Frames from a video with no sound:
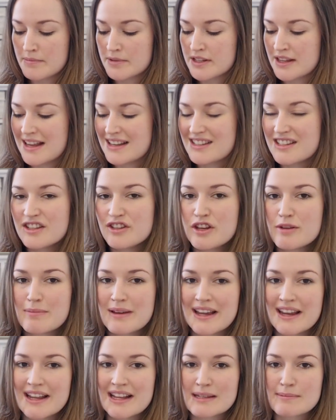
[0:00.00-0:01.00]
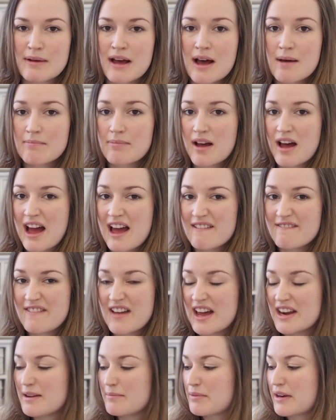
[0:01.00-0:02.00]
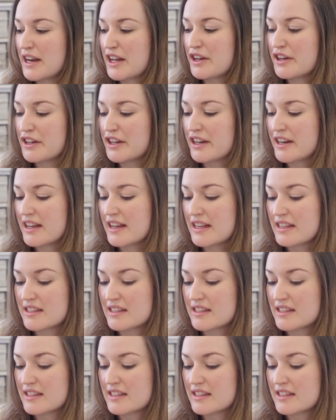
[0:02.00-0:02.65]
So that's the New Beginnings pump. I found it pretty good.